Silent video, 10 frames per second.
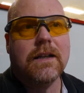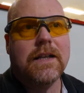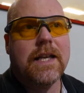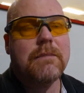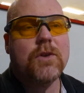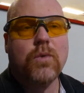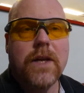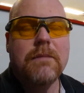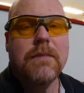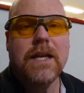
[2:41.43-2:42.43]
getting
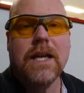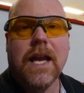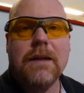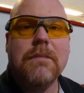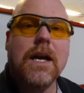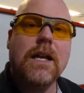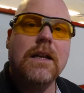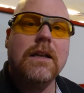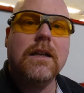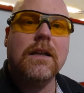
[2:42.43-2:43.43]
between me and
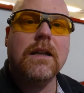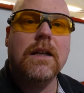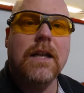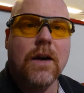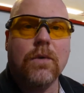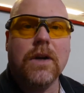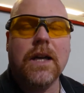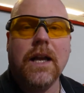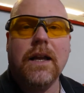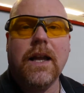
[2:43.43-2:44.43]
my network
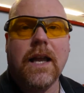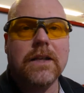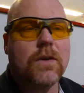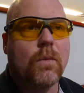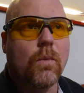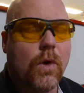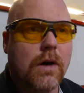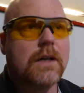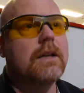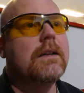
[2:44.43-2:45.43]
at work